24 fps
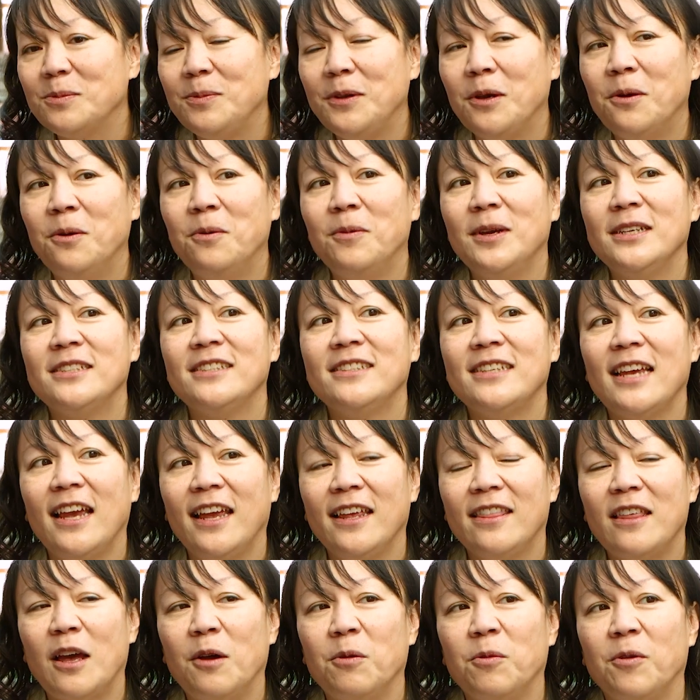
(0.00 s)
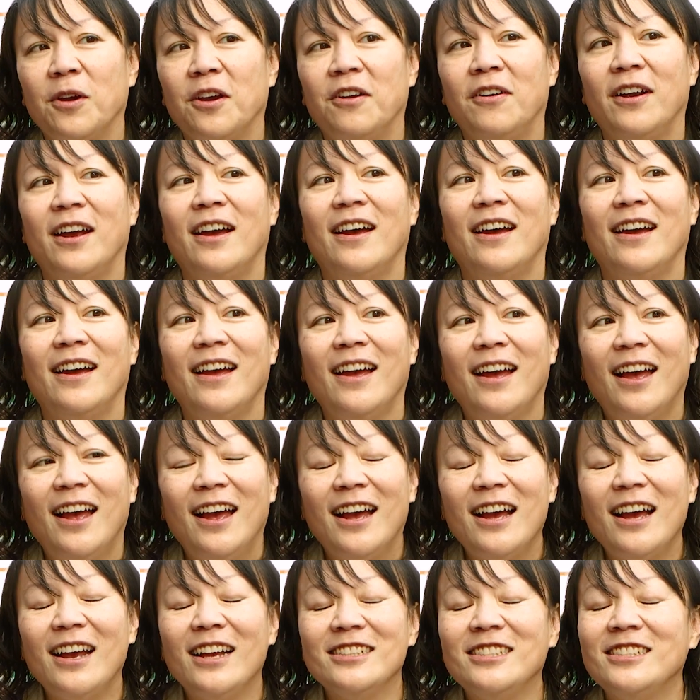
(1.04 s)
We always say that we're
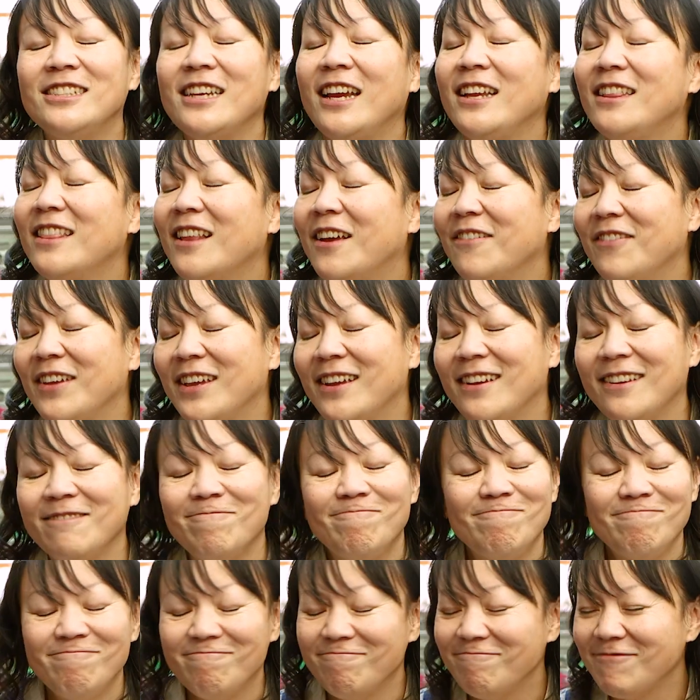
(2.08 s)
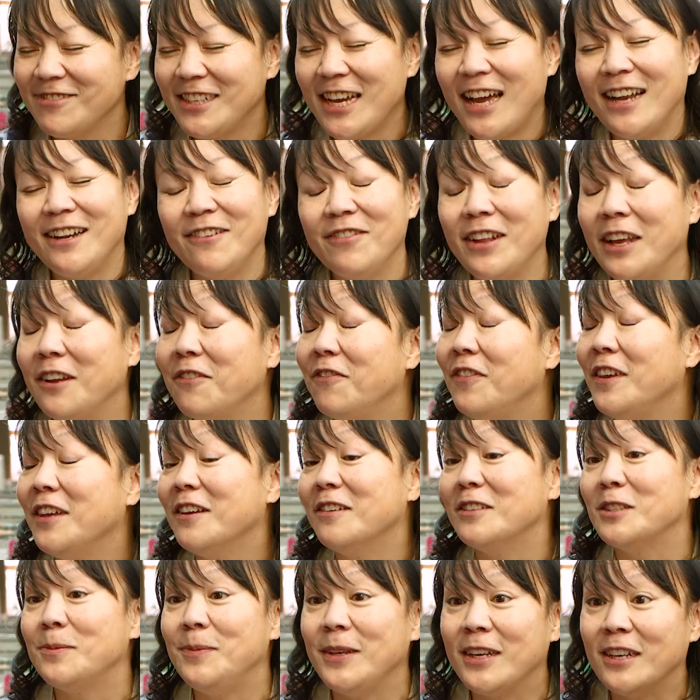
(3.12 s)
a shade-loving kind of like
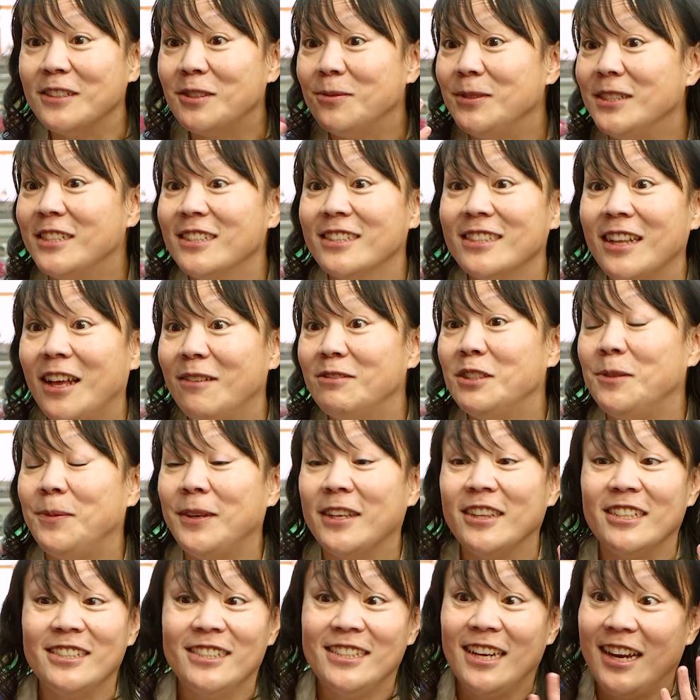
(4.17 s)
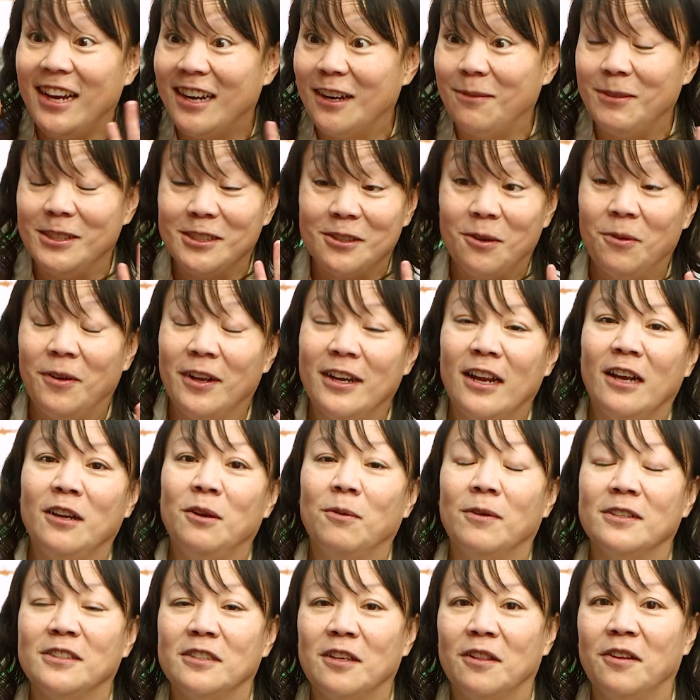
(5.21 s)
field because we just love to be in the shade and we don't want
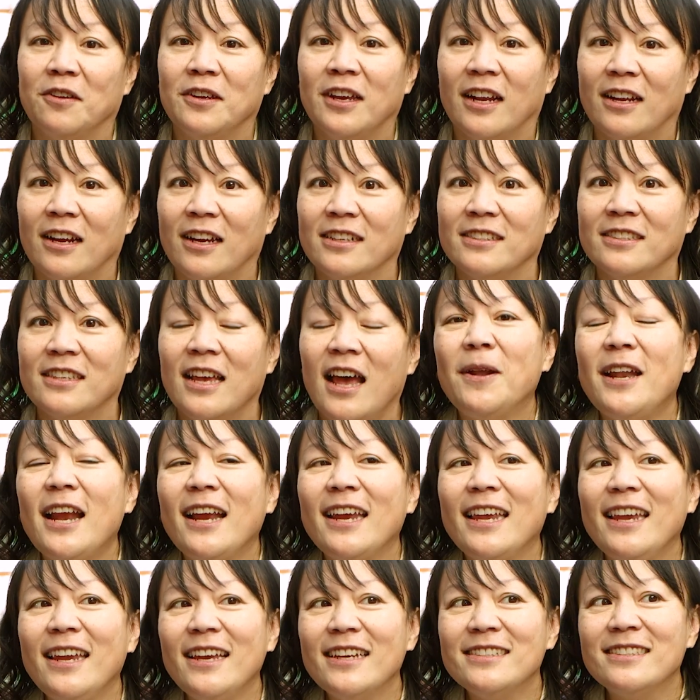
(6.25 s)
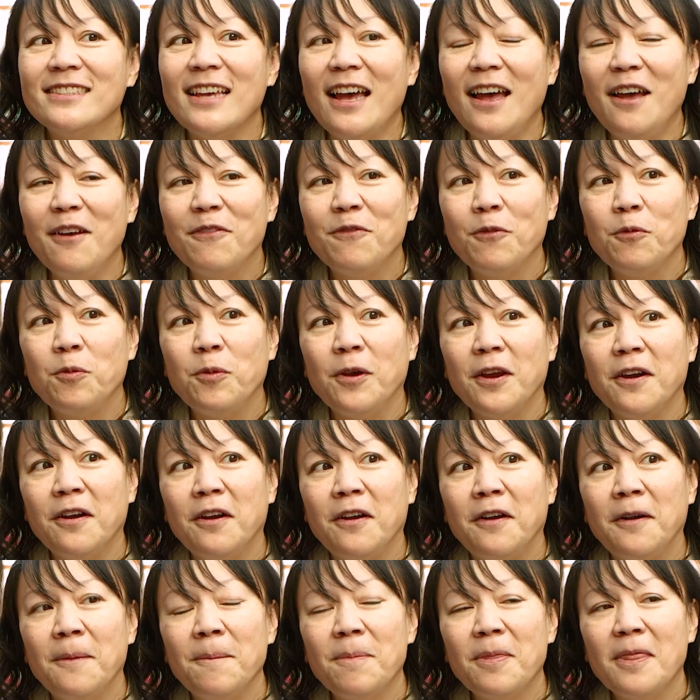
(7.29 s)
anyone to look at us. But at ESF,
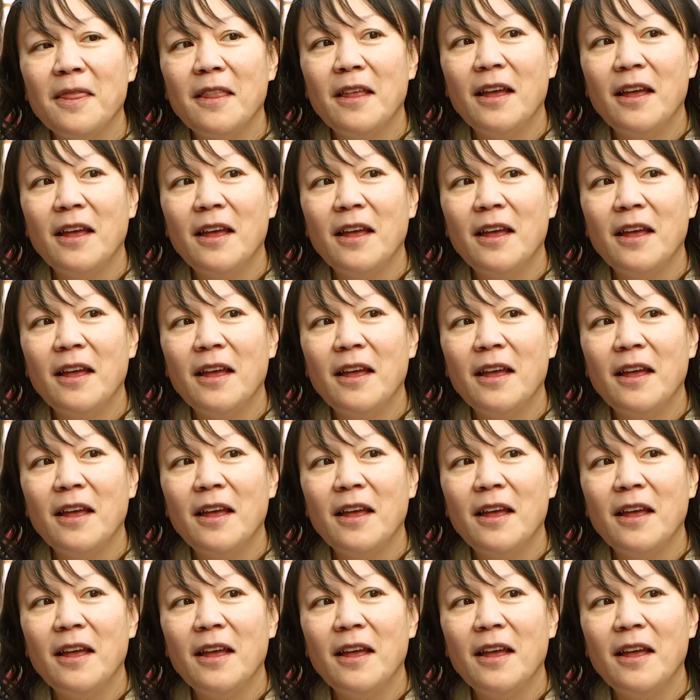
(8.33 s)
we're